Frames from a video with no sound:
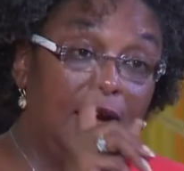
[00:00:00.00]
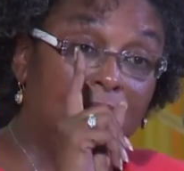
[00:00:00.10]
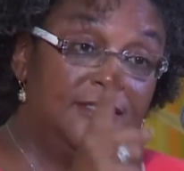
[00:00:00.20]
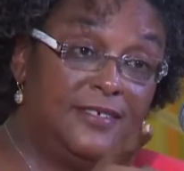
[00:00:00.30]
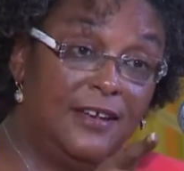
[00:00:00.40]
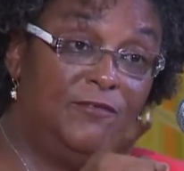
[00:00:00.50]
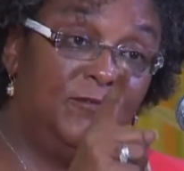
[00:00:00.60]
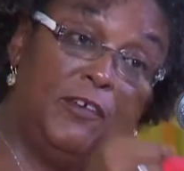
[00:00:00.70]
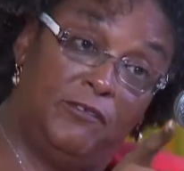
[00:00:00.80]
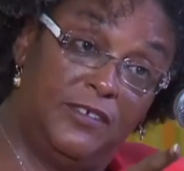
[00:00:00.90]
I said
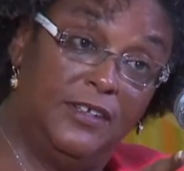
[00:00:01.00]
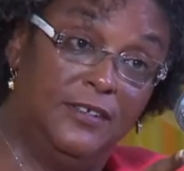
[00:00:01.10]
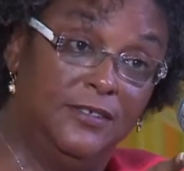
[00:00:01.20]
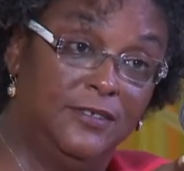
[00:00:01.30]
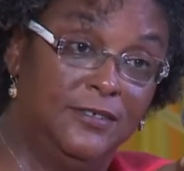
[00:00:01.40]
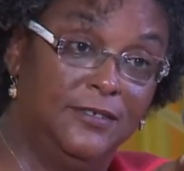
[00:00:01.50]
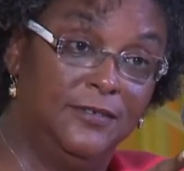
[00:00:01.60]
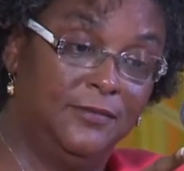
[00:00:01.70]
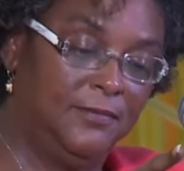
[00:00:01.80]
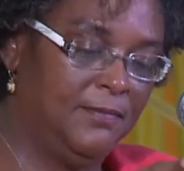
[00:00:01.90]
50s,
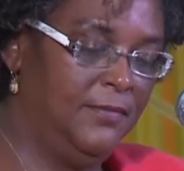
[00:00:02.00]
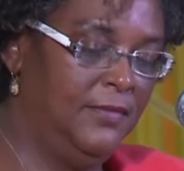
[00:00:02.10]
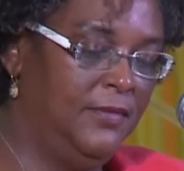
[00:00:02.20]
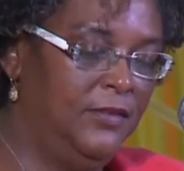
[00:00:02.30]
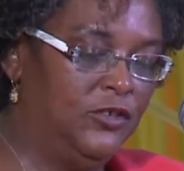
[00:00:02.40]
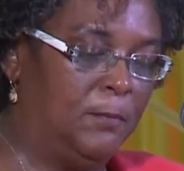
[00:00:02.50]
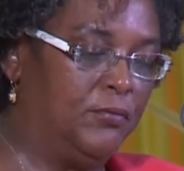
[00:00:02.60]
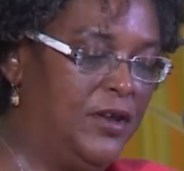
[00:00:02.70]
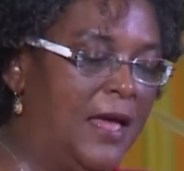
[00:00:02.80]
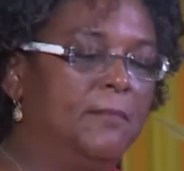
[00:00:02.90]
to
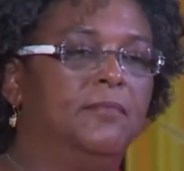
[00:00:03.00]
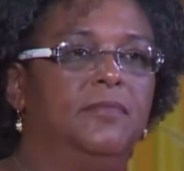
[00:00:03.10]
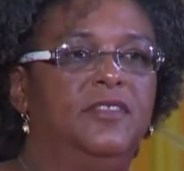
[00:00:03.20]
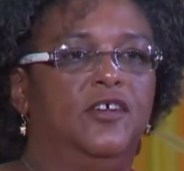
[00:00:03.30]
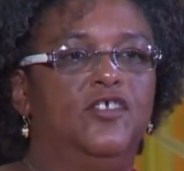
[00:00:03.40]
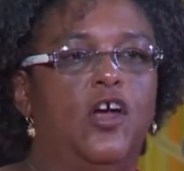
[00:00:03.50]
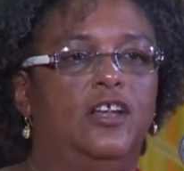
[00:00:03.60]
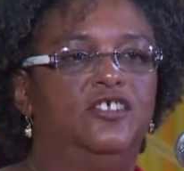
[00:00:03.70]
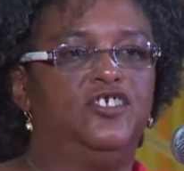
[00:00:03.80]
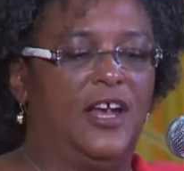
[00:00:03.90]
preempt their
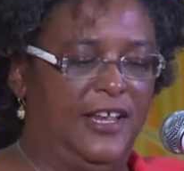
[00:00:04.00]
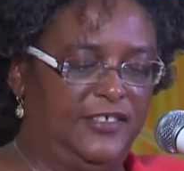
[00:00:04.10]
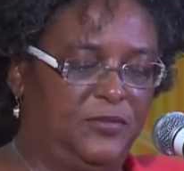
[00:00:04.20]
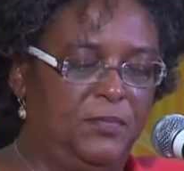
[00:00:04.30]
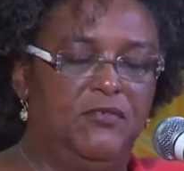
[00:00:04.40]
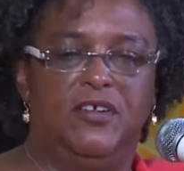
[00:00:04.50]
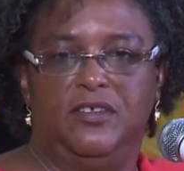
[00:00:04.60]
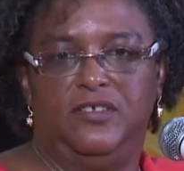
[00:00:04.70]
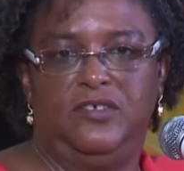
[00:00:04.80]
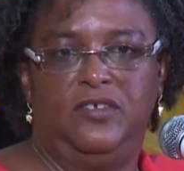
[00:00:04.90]
knowledge and
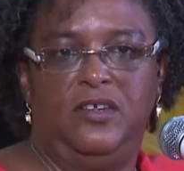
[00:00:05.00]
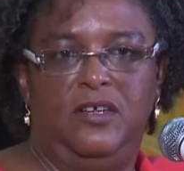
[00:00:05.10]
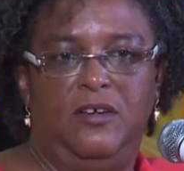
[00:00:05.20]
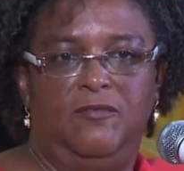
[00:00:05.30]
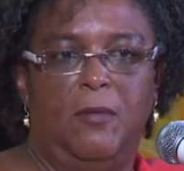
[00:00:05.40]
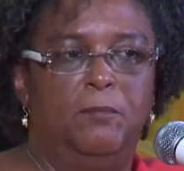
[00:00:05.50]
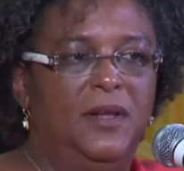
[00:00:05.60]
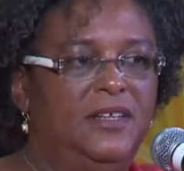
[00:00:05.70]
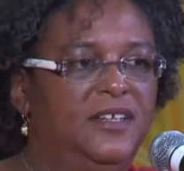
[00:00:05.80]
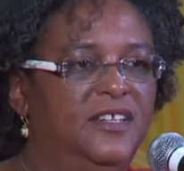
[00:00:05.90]
experience from
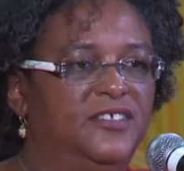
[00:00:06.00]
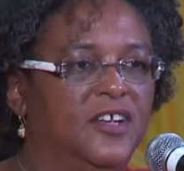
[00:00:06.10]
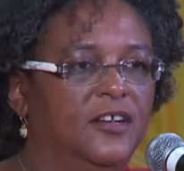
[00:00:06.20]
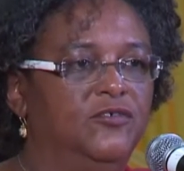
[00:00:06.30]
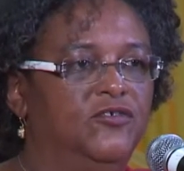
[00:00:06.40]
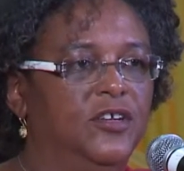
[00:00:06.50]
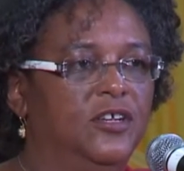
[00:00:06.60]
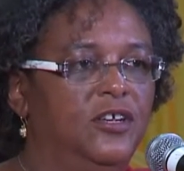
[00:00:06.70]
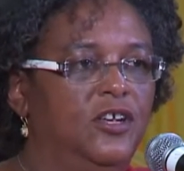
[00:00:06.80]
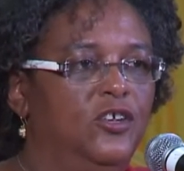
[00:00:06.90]
building this country.
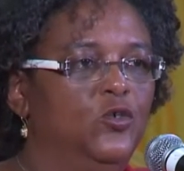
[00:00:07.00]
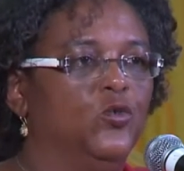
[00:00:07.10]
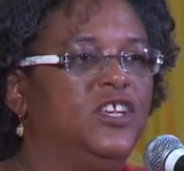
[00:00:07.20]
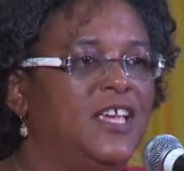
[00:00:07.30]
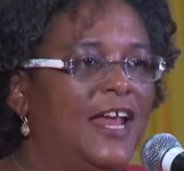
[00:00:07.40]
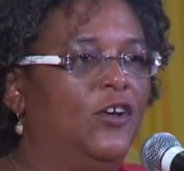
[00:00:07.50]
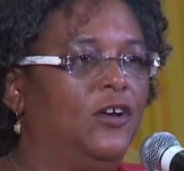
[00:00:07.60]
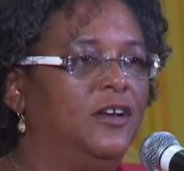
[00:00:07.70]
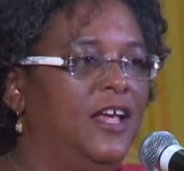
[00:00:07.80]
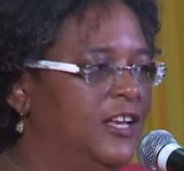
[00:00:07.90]
You
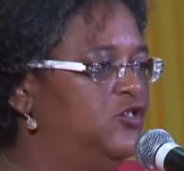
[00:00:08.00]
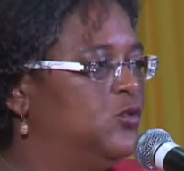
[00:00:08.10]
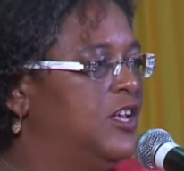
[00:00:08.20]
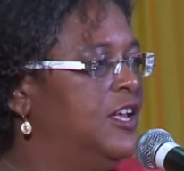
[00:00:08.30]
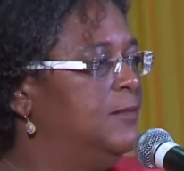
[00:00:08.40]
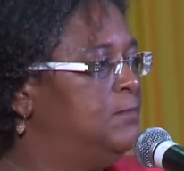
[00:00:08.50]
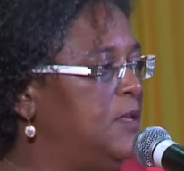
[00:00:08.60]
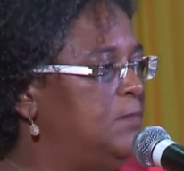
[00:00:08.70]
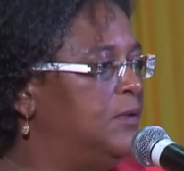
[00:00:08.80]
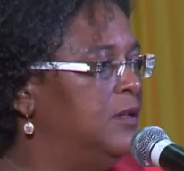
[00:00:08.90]
cannot educate
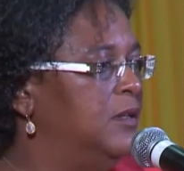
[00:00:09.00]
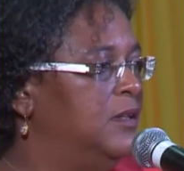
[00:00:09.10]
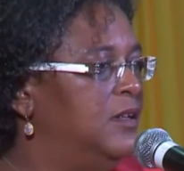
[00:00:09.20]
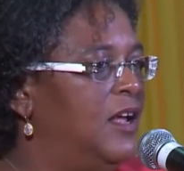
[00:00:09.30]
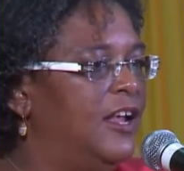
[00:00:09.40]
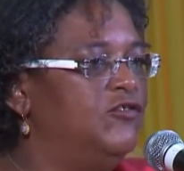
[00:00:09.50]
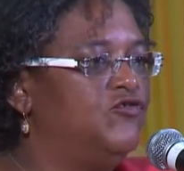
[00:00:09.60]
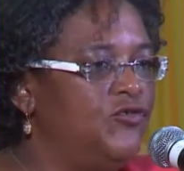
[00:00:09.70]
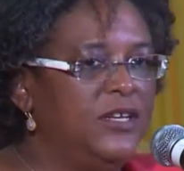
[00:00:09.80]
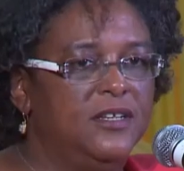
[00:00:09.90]
people and
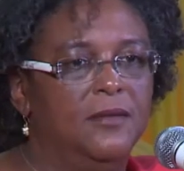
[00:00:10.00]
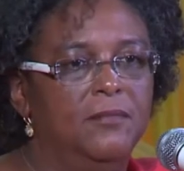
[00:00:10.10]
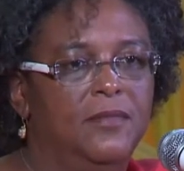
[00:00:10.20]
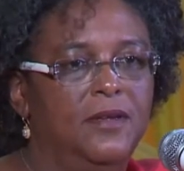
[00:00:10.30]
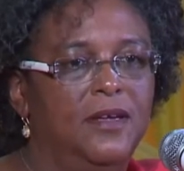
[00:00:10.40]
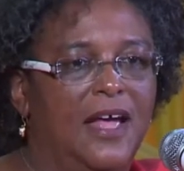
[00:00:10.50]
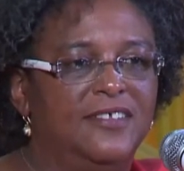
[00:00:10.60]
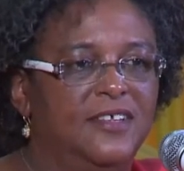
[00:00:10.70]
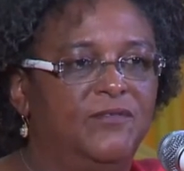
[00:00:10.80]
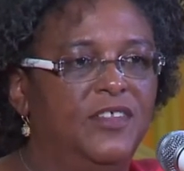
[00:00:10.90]
treat them
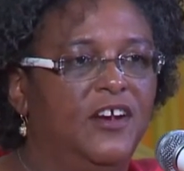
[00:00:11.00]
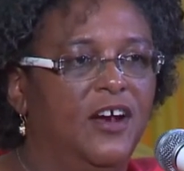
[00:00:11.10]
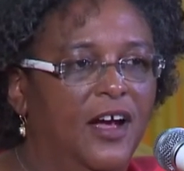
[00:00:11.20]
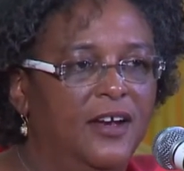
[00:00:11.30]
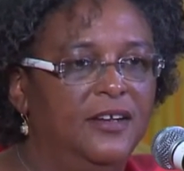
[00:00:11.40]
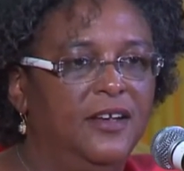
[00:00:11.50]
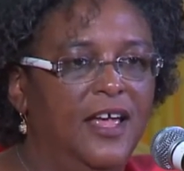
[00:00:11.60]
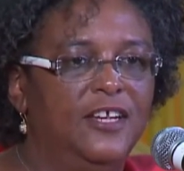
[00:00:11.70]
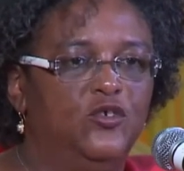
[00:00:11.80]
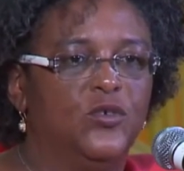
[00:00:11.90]
as if they are
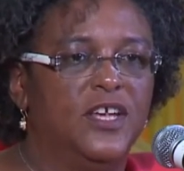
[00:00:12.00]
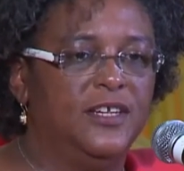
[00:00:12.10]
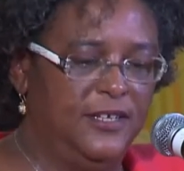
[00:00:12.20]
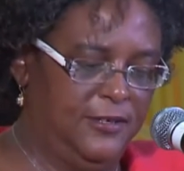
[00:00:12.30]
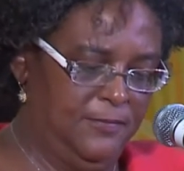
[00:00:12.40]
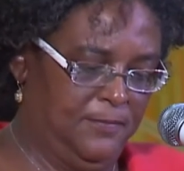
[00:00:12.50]
uneducated.